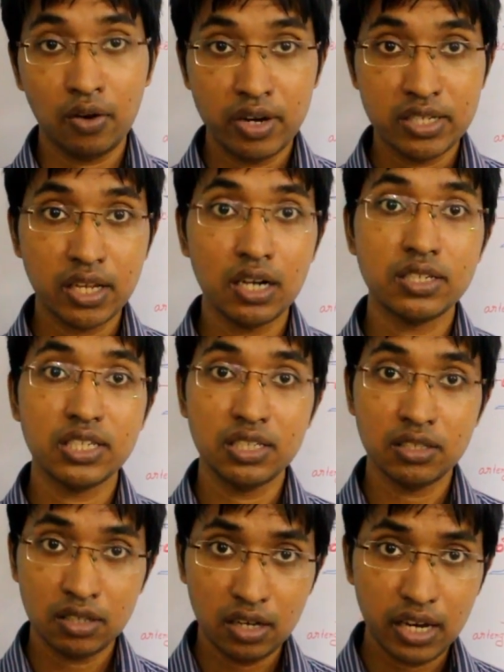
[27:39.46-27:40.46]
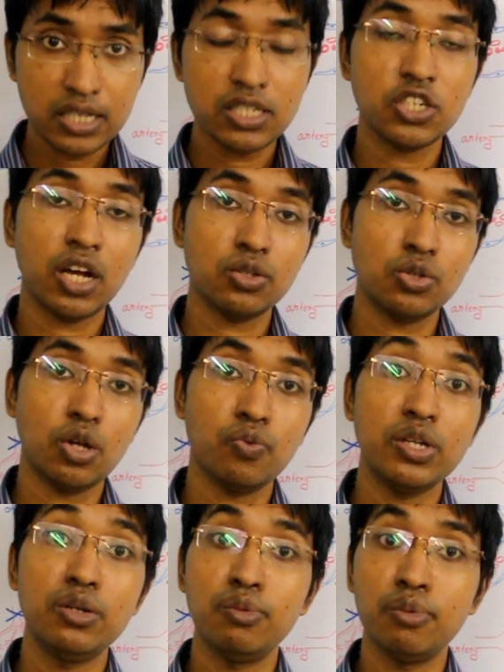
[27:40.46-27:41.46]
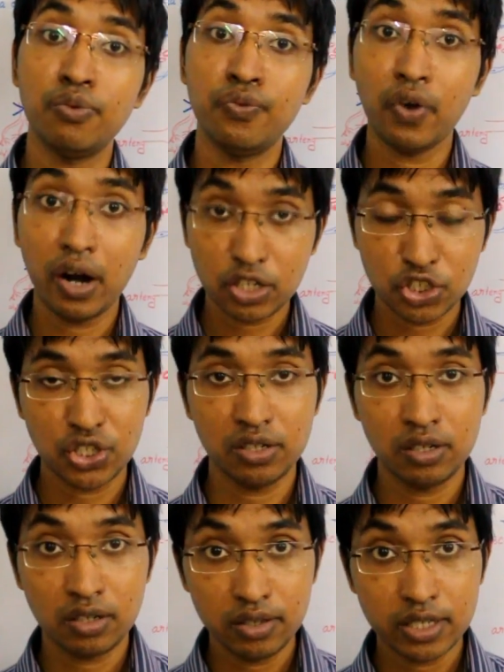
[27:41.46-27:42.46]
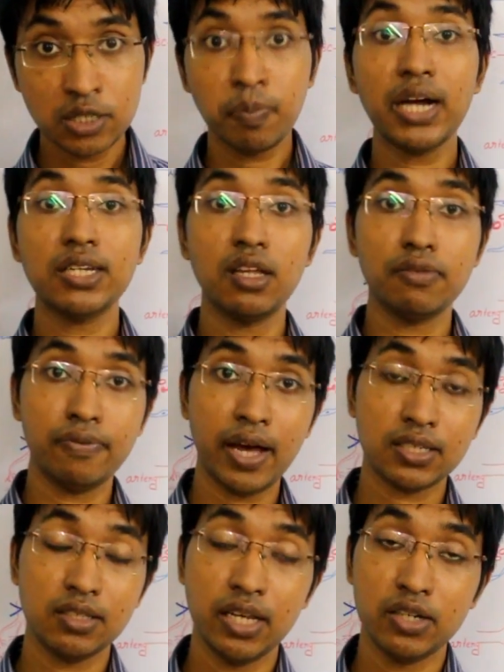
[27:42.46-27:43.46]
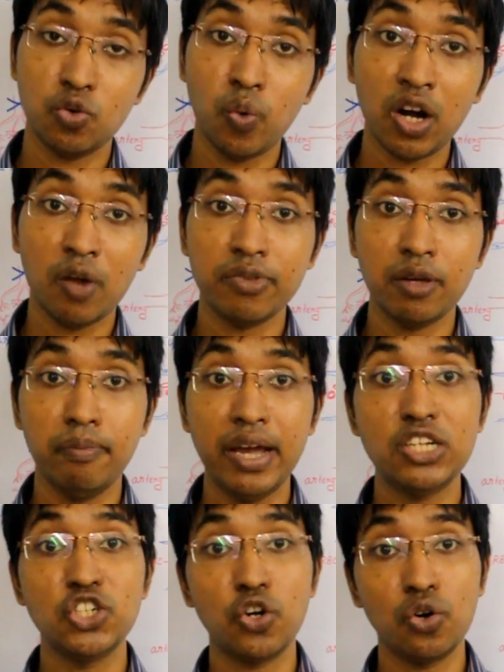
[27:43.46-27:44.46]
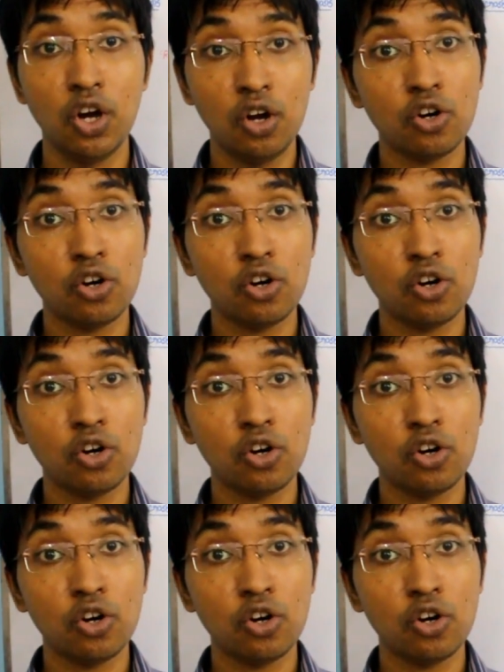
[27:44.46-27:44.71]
result in less chance of infarction despite the fact that one of the major